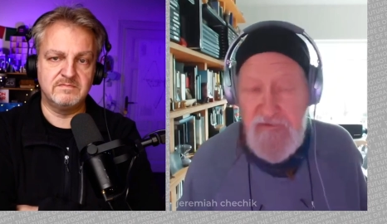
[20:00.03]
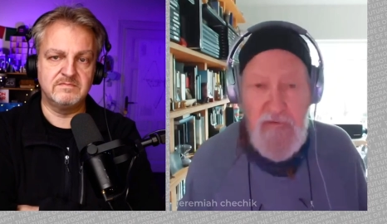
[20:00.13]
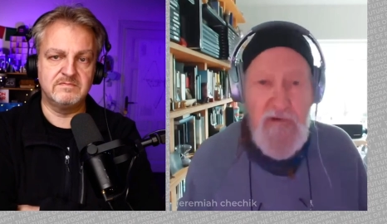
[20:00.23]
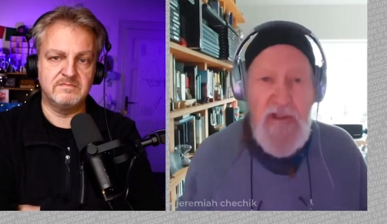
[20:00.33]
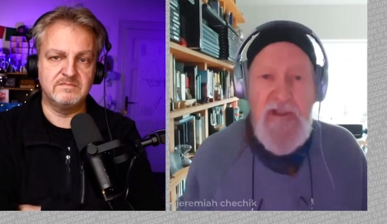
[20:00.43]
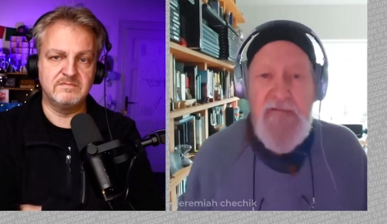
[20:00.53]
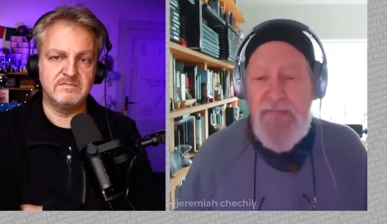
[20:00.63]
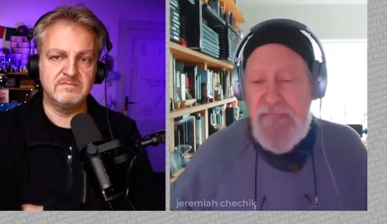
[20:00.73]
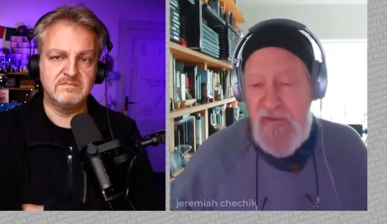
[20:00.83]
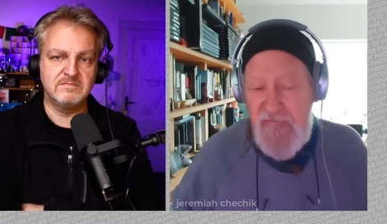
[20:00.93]
Speaker 1: so
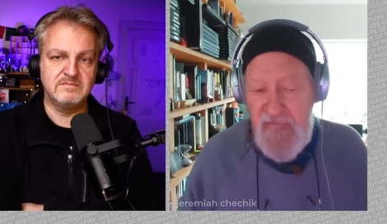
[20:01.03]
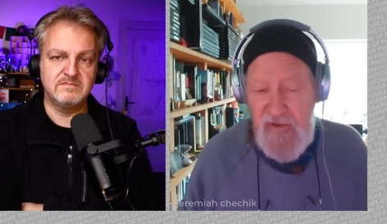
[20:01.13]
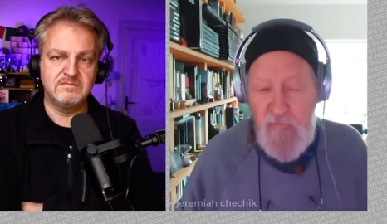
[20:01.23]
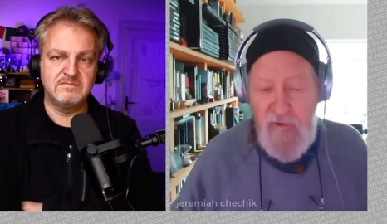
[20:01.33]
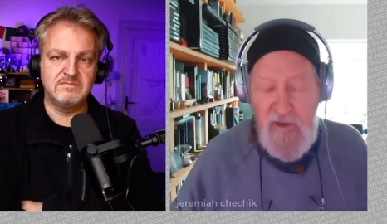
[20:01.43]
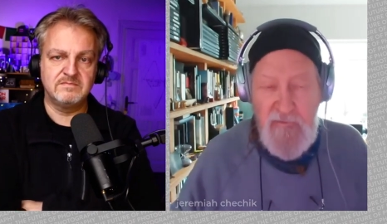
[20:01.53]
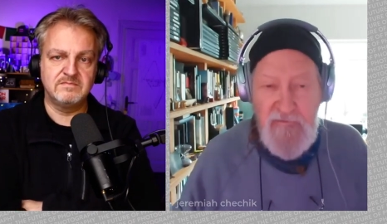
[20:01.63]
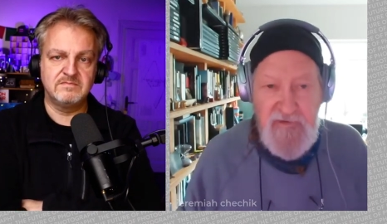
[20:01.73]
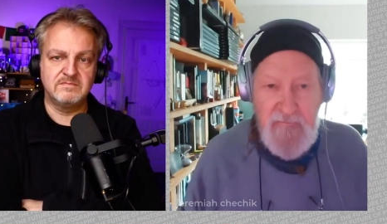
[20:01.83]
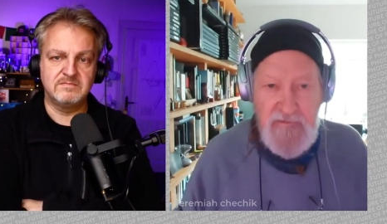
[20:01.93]
in that way, I
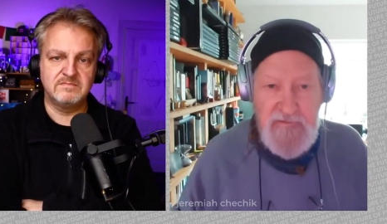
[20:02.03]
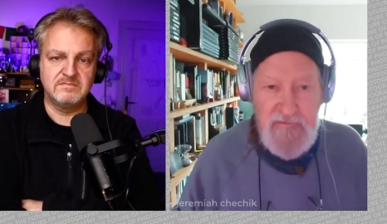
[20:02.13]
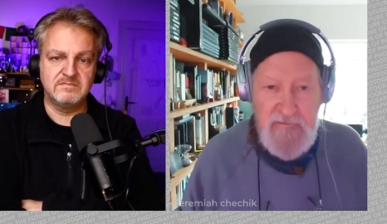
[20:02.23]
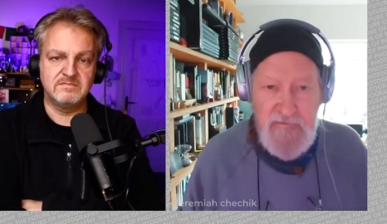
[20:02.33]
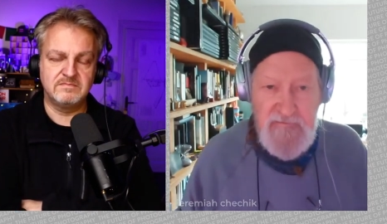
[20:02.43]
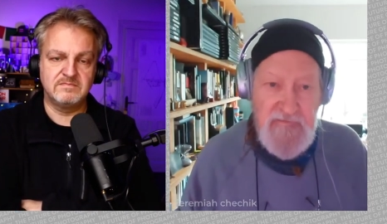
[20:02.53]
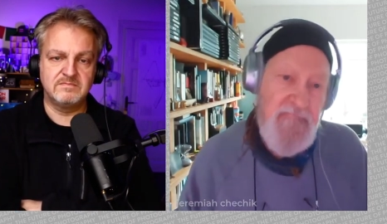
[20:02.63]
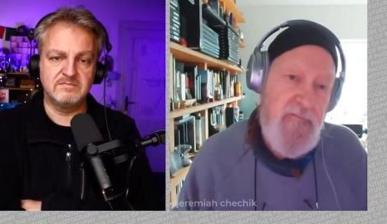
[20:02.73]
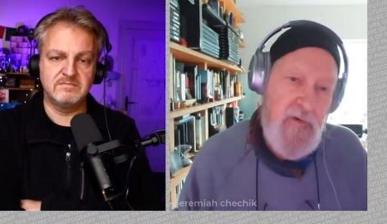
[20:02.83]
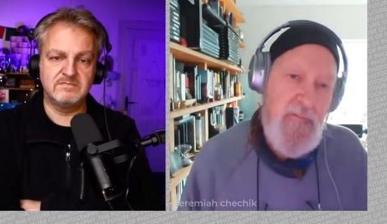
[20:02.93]
was able to do some
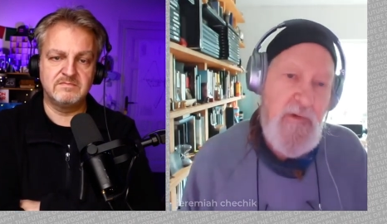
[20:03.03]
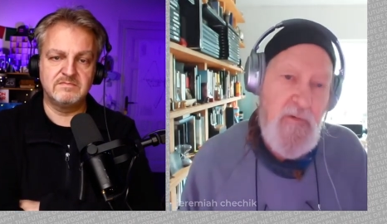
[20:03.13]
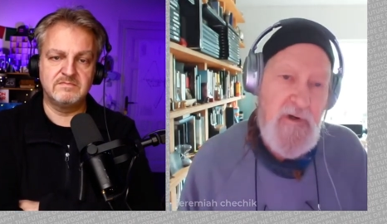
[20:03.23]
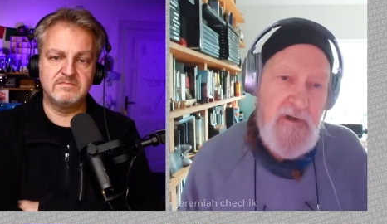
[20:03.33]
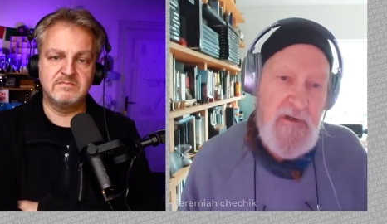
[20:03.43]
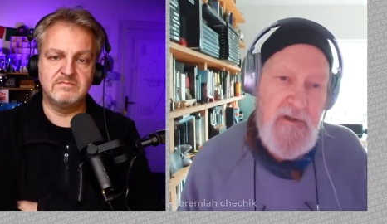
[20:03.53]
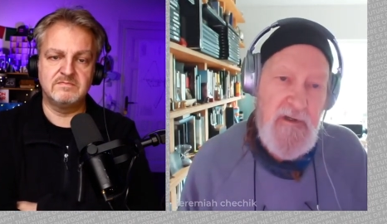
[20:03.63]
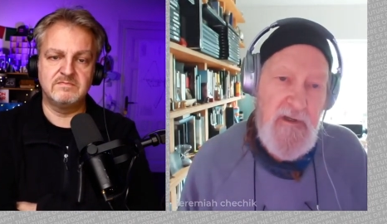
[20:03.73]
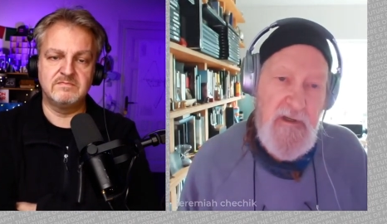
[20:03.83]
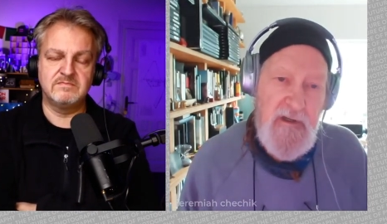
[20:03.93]
formal work.
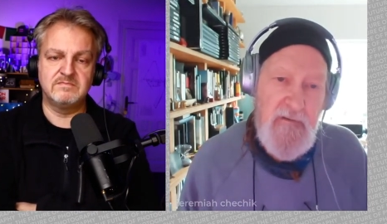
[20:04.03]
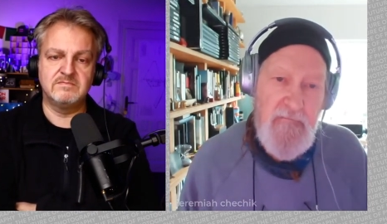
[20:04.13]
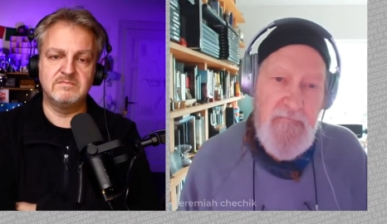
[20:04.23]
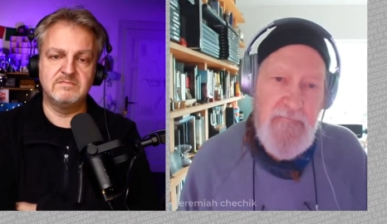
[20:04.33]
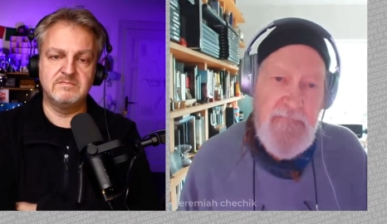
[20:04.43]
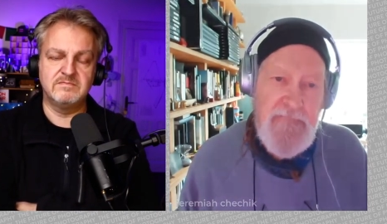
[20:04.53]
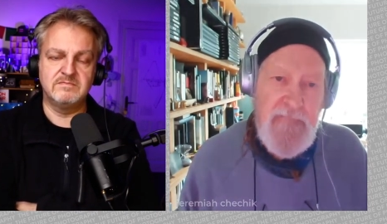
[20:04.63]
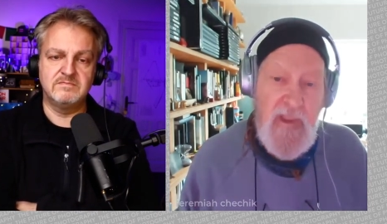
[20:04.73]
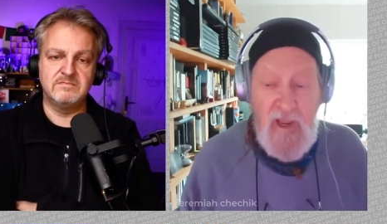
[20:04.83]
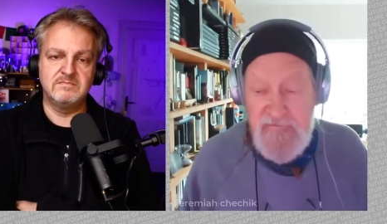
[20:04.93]
Um,
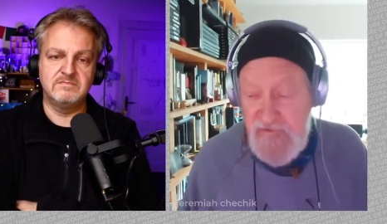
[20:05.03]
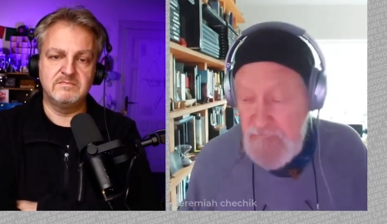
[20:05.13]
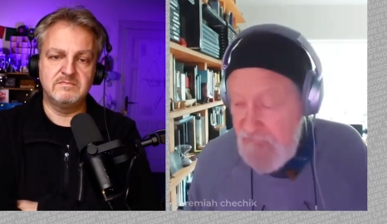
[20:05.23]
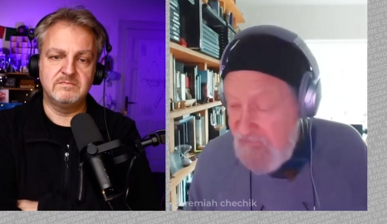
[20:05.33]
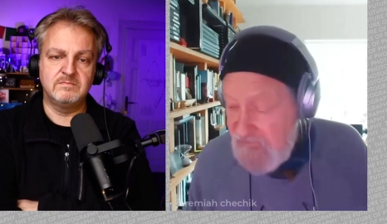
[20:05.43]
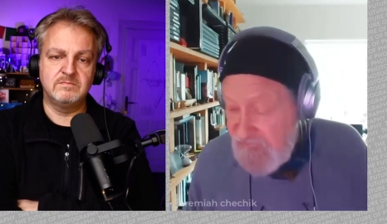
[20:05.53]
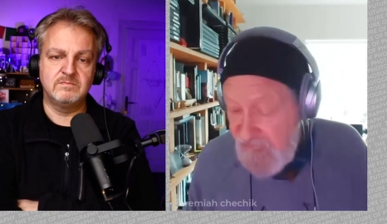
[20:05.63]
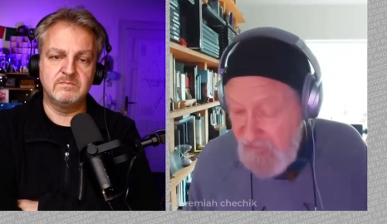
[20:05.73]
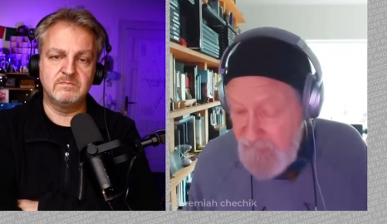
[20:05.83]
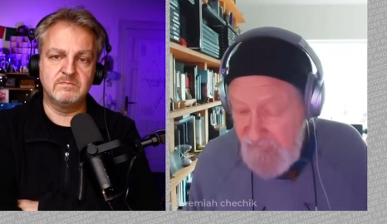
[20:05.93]
I did bring a
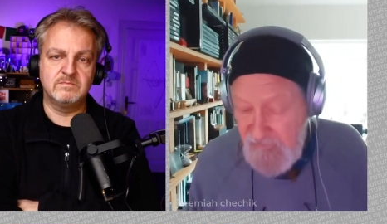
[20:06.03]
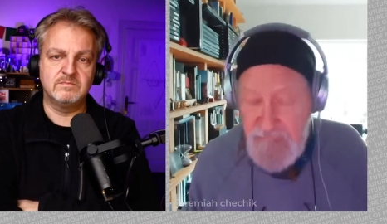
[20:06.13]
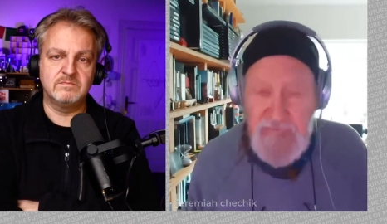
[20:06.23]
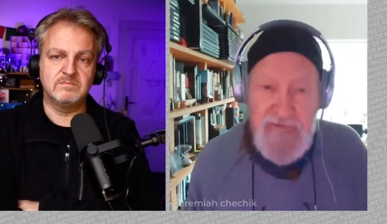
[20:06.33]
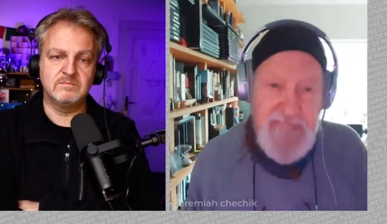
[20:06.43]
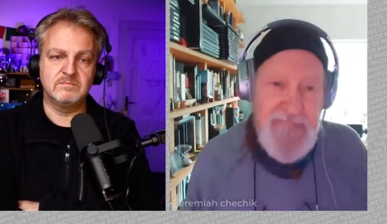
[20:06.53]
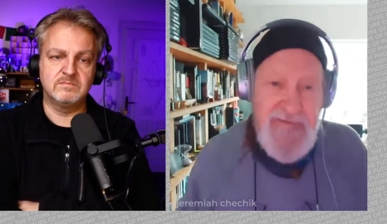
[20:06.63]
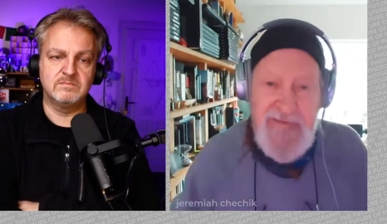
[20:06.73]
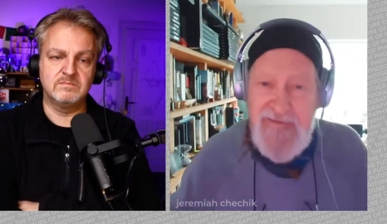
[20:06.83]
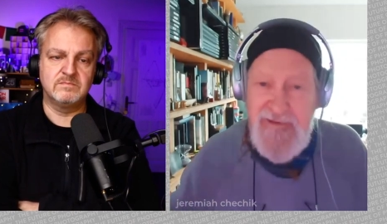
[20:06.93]
tripod, but
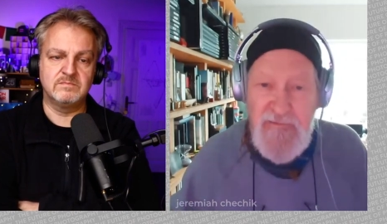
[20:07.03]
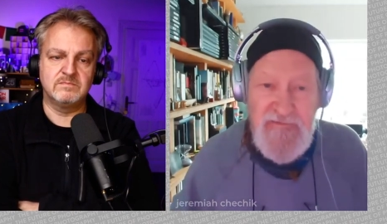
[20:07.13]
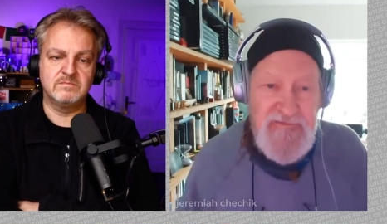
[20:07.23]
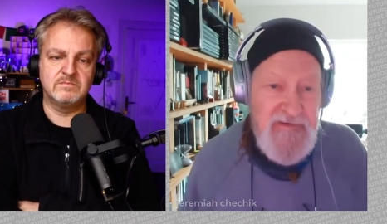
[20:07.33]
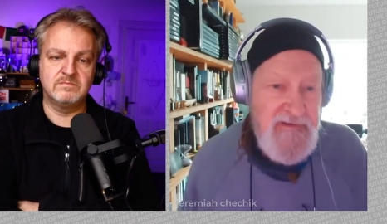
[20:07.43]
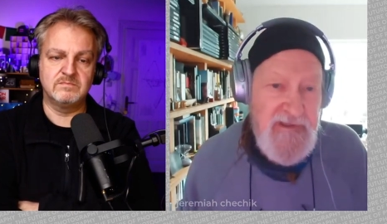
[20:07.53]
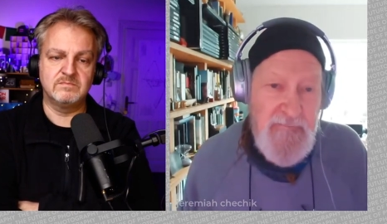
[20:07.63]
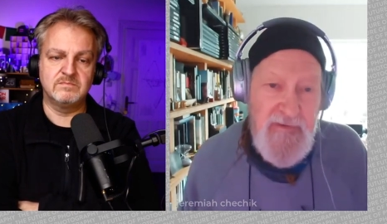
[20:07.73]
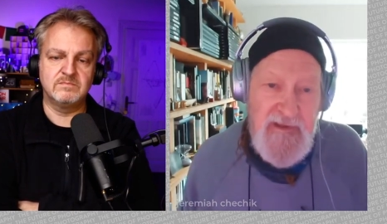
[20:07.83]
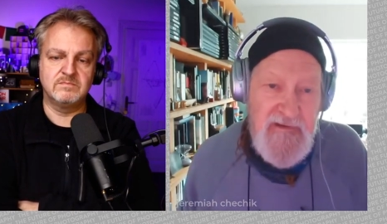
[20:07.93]
it was silly
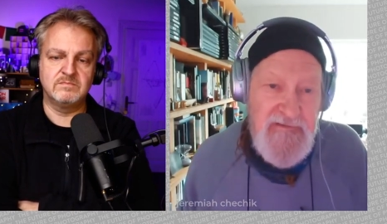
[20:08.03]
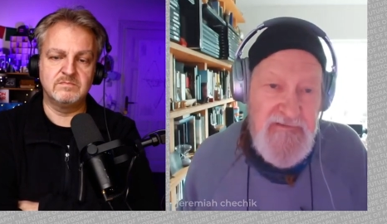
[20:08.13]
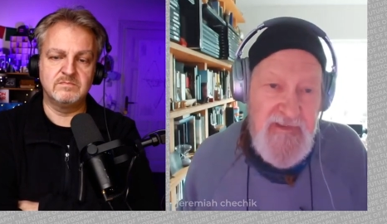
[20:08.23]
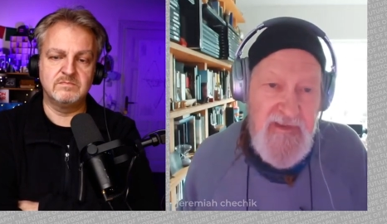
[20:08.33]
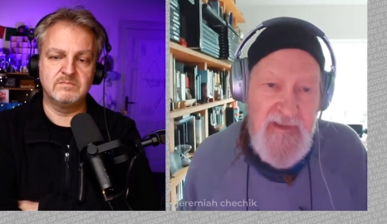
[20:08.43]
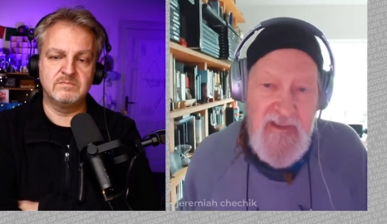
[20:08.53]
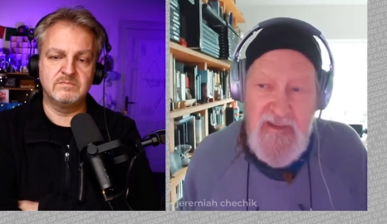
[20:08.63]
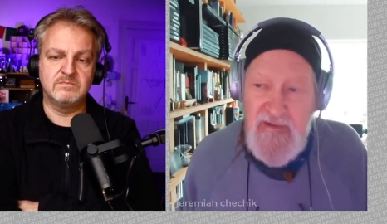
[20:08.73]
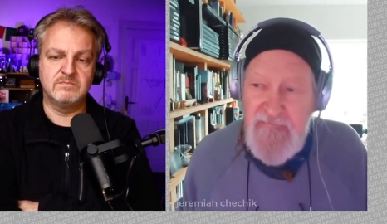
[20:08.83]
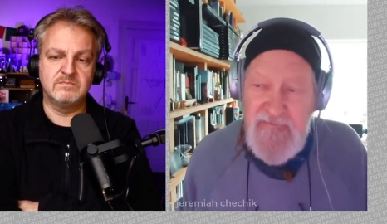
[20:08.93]
because the
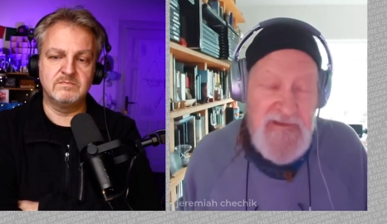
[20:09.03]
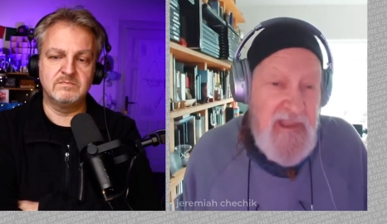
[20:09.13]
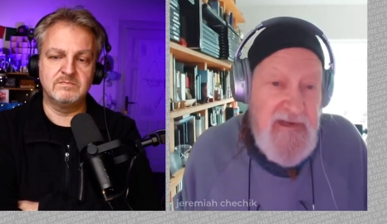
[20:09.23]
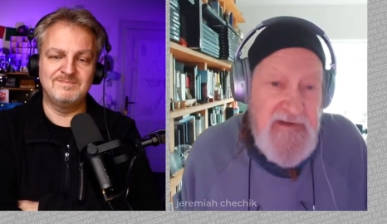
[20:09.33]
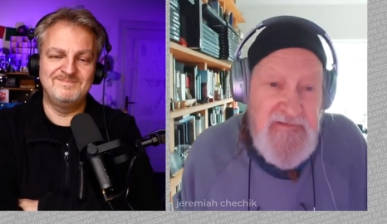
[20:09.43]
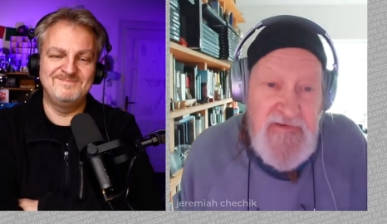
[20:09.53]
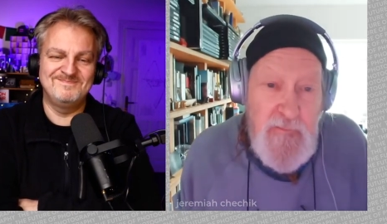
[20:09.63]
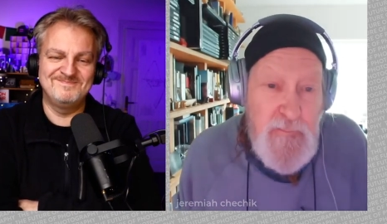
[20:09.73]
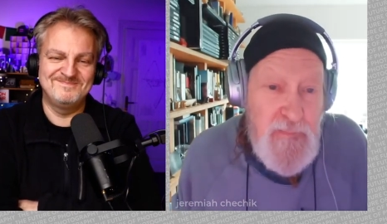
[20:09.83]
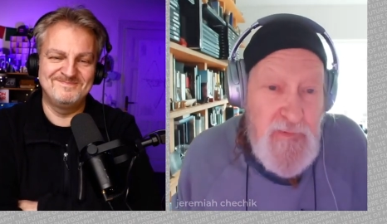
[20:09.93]
the light is so
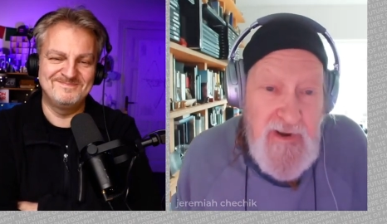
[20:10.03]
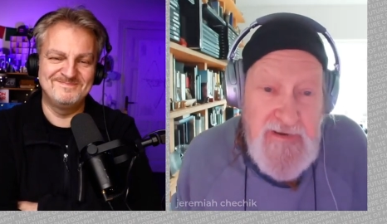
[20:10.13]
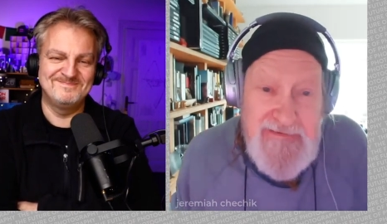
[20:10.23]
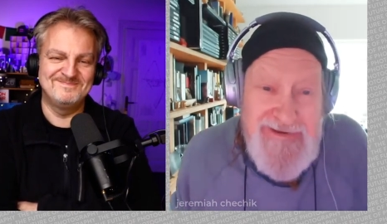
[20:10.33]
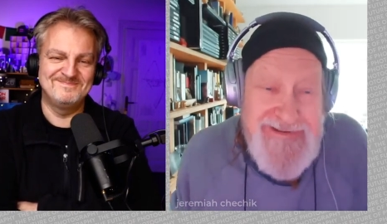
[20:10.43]
bright.